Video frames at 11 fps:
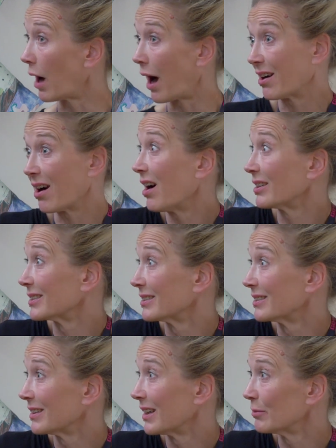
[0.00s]
I can't.
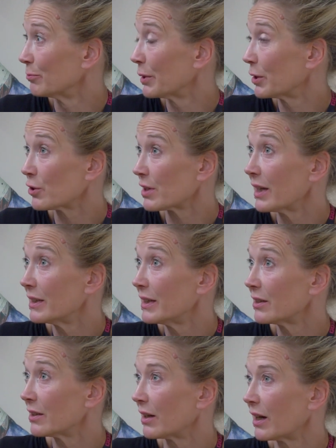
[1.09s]
I, no. Because mm-hmm. I,
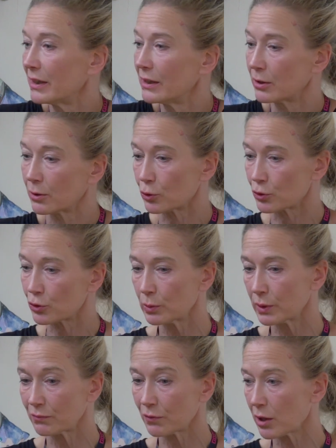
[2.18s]
need a, I need a
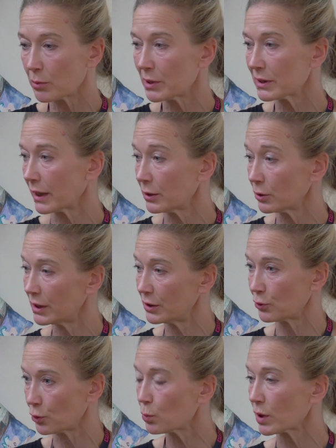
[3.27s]
controlled environment, I need
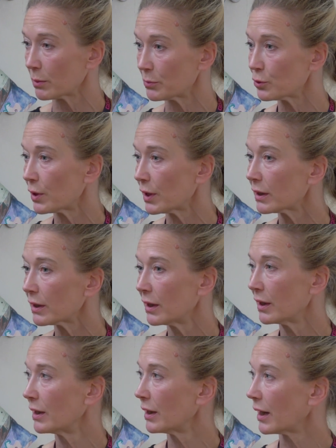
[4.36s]
to know what I'm doing
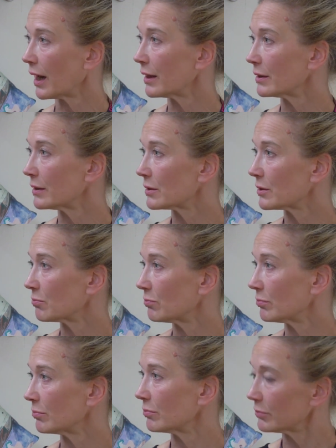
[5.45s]
and
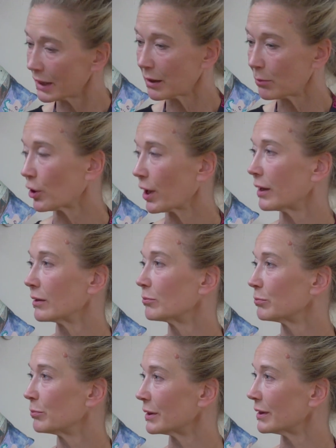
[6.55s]
then I'm okay.
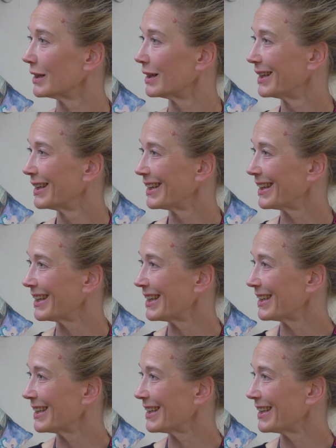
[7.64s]
But mm-hmm.